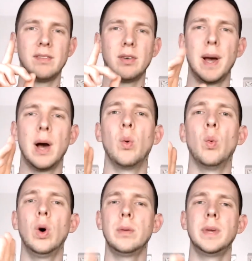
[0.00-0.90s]
about
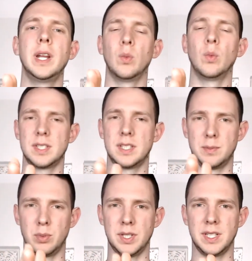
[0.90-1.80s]
1 minute once this
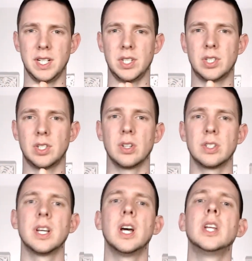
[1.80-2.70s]
presentation starts